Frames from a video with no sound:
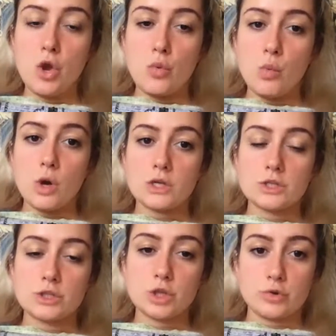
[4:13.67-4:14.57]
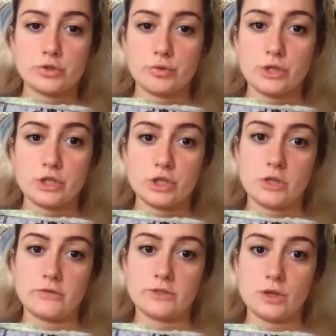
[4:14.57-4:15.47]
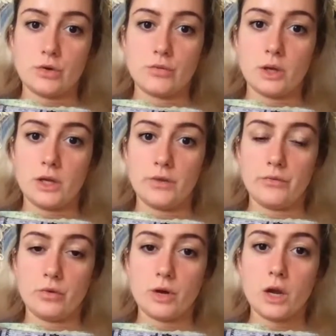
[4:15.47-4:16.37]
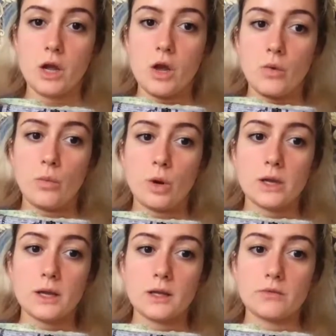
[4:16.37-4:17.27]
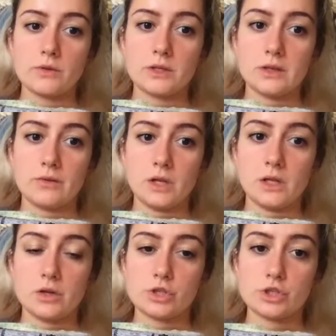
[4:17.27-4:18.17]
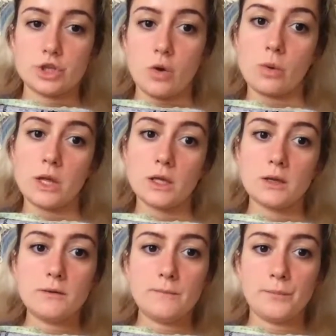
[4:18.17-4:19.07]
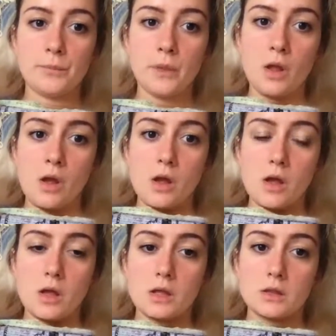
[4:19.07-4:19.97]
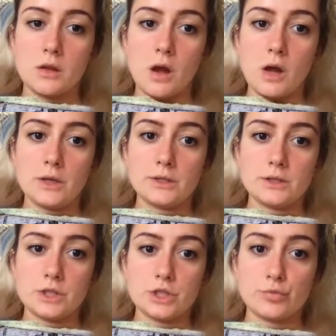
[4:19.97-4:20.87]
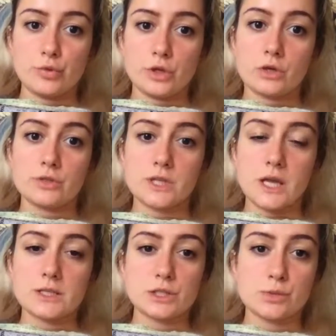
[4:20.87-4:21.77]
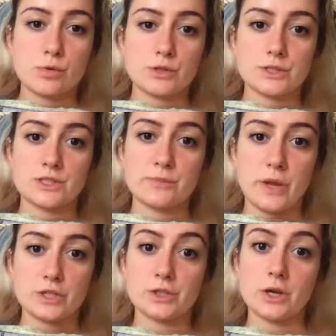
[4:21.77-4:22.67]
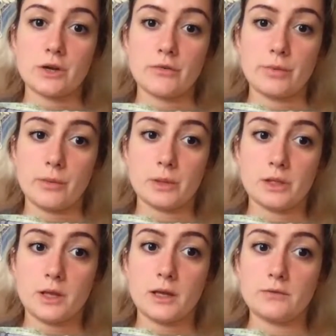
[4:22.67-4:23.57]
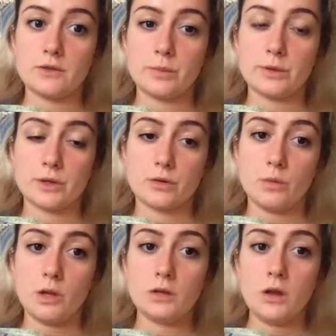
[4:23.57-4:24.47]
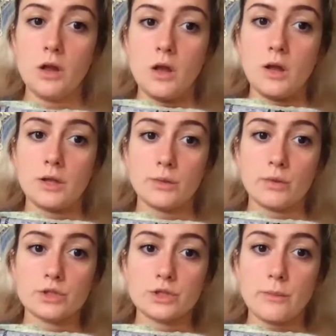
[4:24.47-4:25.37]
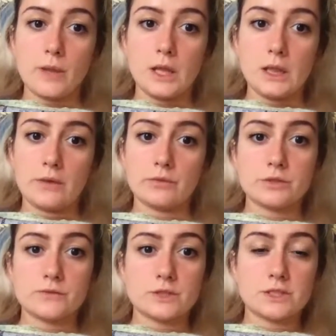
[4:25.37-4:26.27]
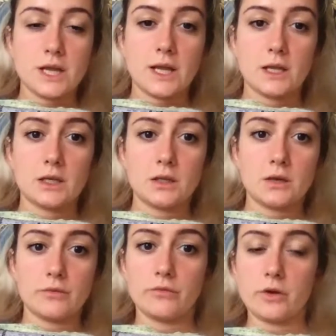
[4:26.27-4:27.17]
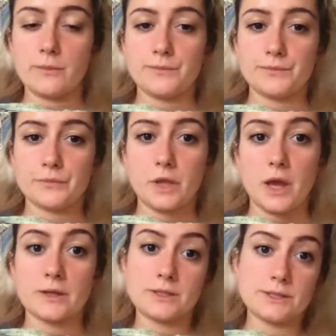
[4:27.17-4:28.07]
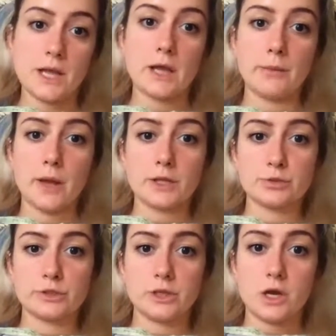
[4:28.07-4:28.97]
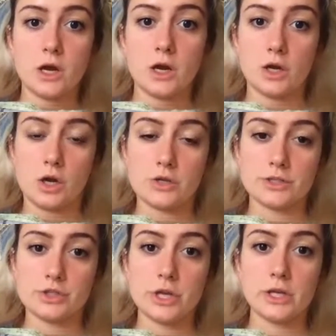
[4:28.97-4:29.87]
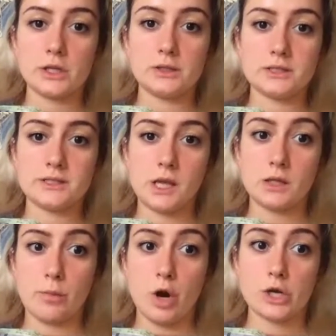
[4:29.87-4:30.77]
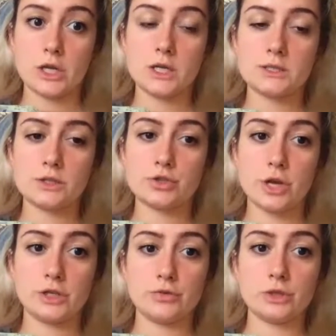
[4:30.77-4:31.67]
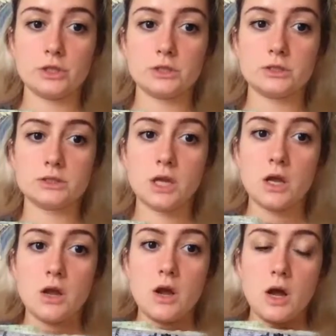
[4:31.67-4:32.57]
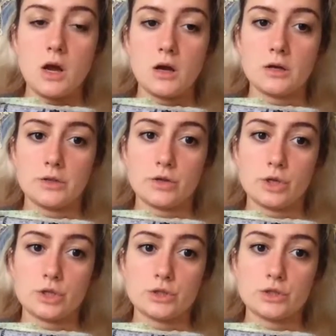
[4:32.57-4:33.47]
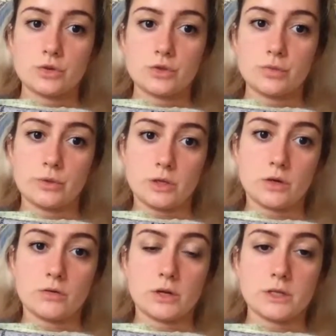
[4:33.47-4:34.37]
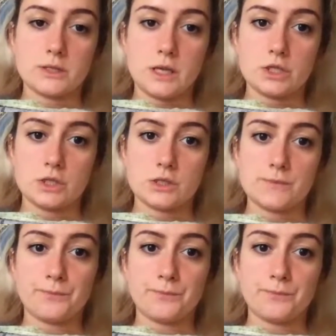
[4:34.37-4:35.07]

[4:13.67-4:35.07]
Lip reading: what social initiatives they're ready for, what kind of activity they're showing, and in addition, political science explores a special area of public life, the political one, in which the main levels of society management are concentrated: the state, parties, trade unions, other socio-political organizations.